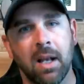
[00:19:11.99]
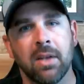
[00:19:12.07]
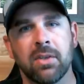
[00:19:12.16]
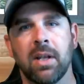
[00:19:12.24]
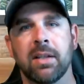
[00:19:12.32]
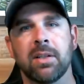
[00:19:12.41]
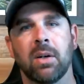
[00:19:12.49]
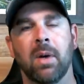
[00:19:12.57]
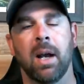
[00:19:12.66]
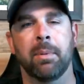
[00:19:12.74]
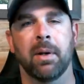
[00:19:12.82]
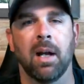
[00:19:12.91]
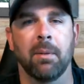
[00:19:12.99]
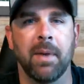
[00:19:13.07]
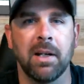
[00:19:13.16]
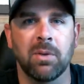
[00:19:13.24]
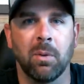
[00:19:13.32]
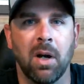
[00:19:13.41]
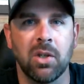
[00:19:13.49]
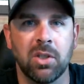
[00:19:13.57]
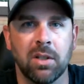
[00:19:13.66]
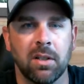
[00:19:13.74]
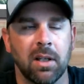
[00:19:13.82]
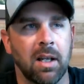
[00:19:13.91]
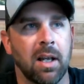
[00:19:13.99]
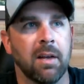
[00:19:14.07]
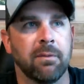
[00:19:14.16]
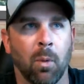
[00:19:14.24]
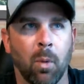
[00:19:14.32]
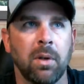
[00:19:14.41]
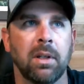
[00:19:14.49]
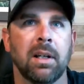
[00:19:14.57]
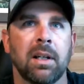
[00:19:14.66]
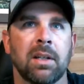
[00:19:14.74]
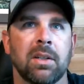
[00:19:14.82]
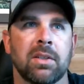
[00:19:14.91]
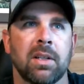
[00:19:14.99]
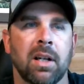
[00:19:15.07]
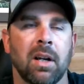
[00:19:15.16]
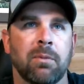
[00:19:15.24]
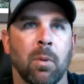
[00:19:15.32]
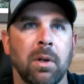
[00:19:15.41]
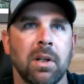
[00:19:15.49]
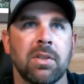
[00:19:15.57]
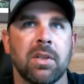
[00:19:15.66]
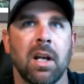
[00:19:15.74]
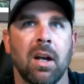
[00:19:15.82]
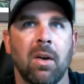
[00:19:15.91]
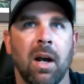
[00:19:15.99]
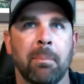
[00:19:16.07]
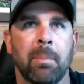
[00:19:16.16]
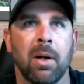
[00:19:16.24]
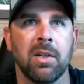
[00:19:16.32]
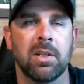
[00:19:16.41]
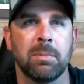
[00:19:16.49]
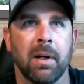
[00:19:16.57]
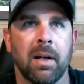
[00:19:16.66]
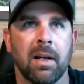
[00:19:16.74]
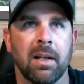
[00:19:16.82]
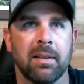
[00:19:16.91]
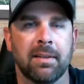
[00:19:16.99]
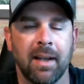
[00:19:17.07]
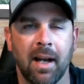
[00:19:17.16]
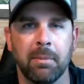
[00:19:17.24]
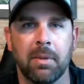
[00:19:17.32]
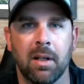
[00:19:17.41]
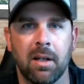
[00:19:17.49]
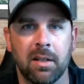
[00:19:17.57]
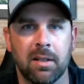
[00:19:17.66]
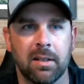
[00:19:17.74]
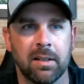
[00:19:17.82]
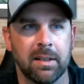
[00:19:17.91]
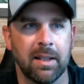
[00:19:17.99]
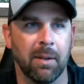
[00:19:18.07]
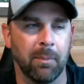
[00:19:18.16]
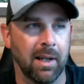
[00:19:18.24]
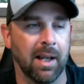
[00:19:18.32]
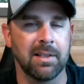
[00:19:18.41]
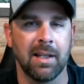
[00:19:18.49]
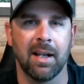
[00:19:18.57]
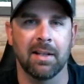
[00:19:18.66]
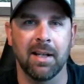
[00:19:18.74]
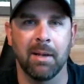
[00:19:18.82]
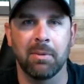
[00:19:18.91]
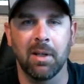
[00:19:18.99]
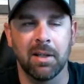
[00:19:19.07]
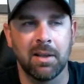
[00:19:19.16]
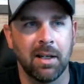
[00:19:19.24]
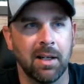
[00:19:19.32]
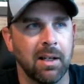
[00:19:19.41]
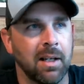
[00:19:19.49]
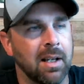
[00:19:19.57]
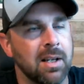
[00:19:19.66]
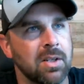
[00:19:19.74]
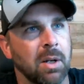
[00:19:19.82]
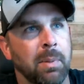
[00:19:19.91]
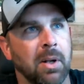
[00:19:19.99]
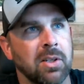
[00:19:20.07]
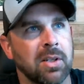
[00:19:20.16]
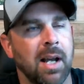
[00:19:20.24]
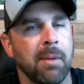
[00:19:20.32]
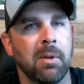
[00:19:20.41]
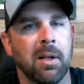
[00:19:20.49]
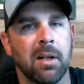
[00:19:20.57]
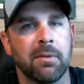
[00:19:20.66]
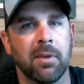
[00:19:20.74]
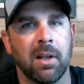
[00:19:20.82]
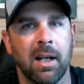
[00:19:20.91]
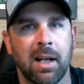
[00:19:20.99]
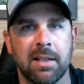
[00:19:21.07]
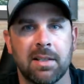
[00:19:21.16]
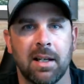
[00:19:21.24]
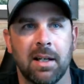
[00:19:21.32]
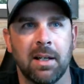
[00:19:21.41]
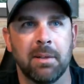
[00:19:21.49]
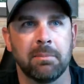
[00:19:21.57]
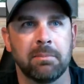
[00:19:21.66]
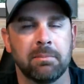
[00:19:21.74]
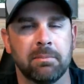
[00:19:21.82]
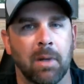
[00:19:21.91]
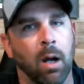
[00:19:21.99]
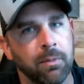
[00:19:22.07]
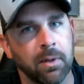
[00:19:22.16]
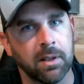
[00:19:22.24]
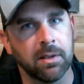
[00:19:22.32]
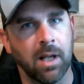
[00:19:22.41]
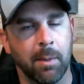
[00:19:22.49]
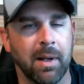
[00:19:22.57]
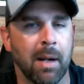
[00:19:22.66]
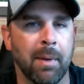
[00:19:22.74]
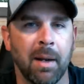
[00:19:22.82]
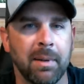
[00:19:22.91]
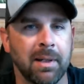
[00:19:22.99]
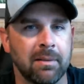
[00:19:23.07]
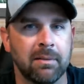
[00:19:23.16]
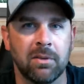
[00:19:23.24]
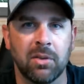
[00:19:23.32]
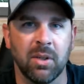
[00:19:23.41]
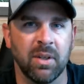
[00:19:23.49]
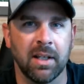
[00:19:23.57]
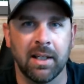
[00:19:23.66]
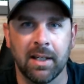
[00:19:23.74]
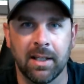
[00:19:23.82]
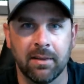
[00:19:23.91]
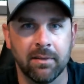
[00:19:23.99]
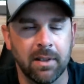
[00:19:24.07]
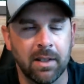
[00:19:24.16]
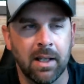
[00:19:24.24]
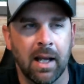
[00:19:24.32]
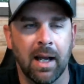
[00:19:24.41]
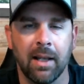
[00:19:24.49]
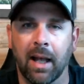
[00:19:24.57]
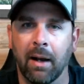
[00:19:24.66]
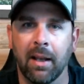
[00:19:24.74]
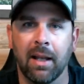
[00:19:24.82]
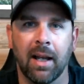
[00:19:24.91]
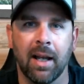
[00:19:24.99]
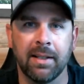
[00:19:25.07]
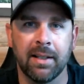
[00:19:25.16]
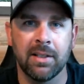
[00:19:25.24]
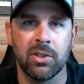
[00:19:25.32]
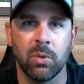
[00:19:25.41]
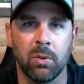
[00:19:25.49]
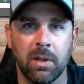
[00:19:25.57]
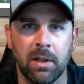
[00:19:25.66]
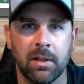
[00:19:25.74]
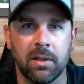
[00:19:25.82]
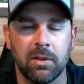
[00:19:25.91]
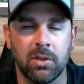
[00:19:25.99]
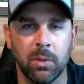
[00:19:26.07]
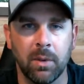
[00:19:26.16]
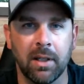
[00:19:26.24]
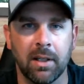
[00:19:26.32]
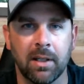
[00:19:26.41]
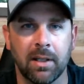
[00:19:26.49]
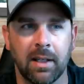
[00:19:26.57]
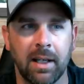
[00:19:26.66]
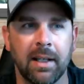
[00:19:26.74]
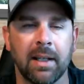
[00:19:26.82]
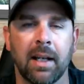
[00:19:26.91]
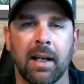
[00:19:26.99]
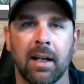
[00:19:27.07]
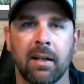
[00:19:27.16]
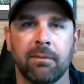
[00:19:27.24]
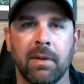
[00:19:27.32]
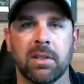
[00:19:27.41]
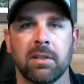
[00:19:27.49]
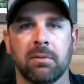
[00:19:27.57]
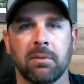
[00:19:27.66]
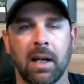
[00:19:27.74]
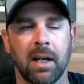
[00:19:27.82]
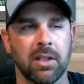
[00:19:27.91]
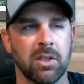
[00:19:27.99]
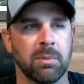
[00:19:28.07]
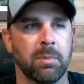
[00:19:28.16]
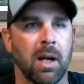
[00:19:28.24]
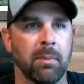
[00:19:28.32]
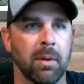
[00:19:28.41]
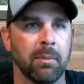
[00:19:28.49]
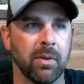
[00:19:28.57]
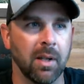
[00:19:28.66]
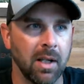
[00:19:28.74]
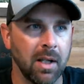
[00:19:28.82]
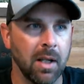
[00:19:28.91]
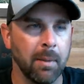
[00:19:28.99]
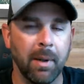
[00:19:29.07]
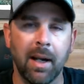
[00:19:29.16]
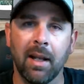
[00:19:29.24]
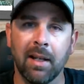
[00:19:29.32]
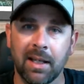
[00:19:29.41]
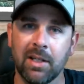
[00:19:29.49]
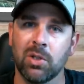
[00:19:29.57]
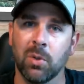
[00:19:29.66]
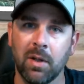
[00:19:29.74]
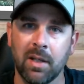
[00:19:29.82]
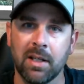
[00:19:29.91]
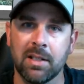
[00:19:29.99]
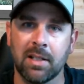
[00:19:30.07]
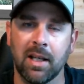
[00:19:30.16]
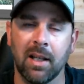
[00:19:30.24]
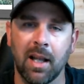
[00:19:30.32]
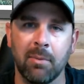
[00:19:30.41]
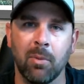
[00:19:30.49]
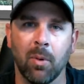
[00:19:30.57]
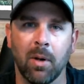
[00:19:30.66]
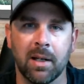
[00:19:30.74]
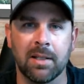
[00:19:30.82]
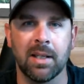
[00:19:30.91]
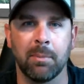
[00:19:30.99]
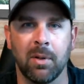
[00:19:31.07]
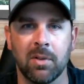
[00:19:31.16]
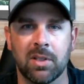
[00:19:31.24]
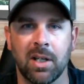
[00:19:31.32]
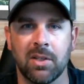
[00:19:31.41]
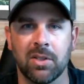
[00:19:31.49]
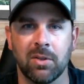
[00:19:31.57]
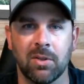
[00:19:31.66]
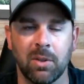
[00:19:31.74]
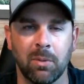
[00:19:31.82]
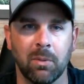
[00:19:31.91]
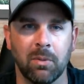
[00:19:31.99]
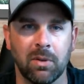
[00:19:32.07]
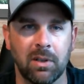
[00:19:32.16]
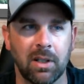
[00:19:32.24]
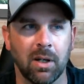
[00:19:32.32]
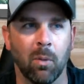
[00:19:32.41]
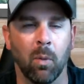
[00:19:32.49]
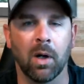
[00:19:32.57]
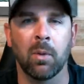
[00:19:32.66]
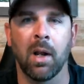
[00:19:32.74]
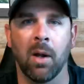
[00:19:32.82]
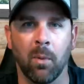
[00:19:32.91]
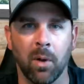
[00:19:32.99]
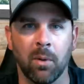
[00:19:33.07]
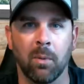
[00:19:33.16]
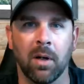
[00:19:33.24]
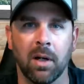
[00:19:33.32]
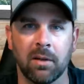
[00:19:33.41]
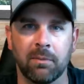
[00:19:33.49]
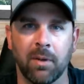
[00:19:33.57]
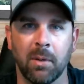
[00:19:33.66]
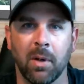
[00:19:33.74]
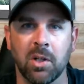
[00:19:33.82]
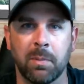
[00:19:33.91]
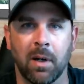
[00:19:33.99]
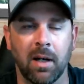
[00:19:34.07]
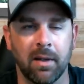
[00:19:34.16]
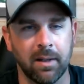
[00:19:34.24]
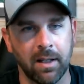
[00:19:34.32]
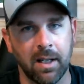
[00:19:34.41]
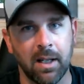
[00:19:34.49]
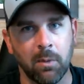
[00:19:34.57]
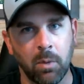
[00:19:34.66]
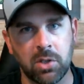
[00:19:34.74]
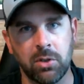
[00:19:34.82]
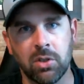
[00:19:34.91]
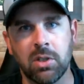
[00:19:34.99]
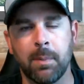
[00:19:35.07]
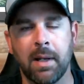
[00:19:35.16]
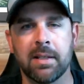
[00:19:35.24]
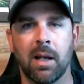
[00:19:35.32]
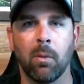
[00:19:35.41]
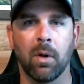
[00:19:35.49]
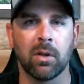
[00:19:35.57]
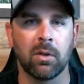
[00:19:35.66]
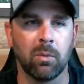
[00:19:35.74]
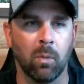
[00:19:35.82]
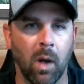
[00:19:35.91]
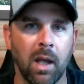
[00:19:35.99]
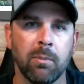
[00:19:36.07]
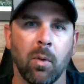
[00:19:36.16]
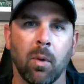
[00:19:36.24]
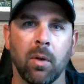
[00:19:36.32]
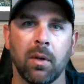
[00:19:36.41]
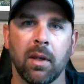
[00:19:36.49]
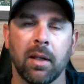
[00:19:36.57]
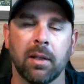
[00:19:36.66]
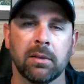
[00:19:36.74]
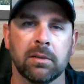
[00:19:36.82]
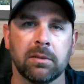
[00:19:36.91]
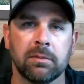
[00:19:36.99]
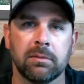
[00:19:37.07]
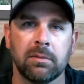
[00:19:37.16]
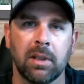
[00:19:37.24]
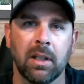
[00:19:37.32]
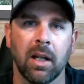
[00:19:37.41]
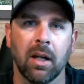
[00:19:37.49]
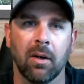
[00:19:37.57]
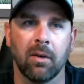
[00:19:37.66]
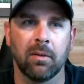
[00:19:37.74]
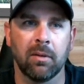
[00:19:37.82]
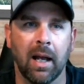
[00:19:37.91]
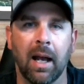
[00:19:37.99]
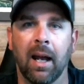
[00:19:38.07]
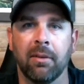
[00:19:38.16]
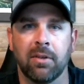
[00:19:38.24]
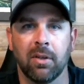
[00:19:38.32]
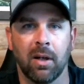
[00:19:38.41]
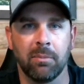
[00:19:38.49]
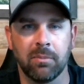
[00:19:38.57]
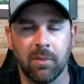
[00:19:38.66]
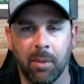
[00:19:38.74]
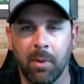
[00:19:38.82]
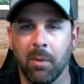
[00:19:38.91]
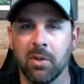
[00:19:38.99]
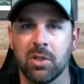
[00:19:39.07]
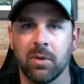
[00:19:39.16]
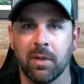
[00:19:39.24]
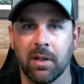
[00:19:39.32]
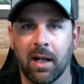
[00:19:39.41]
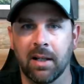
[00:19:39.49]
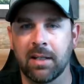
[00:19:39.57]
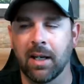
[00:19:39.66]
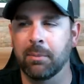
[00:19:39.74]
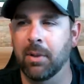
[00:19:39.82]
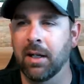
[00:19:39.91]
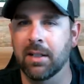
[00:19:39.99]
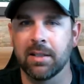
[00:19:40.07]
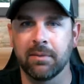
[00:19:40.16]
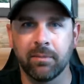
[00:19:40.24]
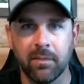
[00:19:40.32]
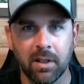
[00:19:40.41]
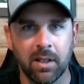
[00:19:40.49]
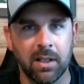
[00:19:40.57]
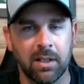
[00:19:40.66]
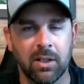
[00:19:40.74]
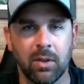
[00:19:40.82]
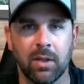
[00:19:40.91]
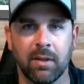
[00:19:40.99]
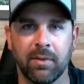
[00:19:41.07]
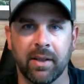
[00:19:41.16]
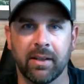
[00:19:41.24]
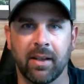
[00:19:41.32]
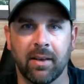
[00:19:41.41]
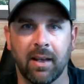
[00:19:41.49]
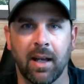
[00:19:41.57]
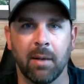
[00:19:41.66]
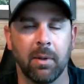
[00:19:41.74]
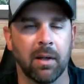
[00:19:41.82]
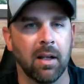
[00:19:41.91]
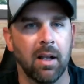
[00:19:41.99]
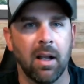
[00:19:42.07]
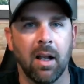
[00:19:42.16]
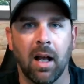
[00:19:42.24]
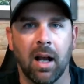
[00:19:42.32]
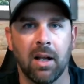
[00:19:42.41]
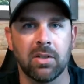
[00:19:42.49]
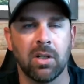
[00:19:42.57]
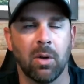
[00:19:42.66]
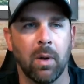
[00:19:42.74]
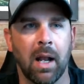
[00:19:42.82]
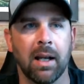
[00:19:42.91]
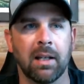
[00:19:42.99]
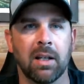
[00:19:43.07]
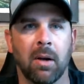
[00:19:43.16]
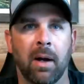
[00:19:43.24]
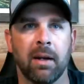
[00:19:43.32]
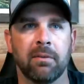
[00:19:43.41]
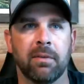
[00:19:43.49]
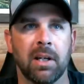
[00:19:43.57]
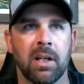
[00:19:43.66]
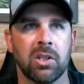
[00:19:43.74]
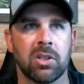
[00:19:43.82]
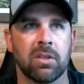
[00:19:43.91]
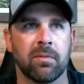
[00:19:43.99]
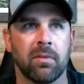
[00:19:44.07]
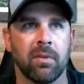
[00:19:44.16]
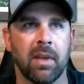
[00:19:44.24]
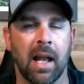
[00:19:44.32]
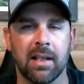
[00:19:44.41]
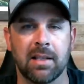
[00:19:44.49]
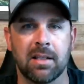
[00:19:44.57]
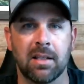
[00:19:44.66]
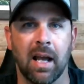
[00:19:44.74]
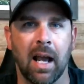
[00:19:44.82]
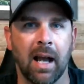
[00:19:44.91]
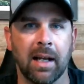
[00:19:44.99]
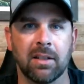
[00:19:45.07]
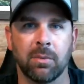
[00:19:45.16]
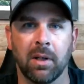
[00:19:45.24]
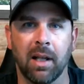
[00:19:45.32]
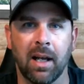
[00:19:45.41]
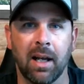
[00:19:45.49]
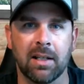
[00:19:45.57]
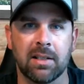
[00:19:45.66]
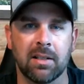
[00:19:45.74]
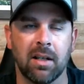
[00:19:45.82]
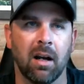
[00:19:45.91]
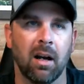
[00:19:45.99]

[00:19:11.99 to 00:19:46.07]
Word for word: So that's gonna wrap it up. Thanks for watching. Four years ago four years ago I punched my time clock. That we actually had a time clock there, so I punched the time clock for the last time. Hopefully, I mean, I might be doing it again. I, I, I did enjoy doing heating and air, fixing air conditioning problems, but I enjoy this a lot more. I can set my own schedule, do, you know, work when I want to work for the most part, which usually means I work way more than, you know, I have to. I'm, I'm always doing it. I'll take breaks and do different things like that. But also, when I get to go out and fish, that's, I get to relax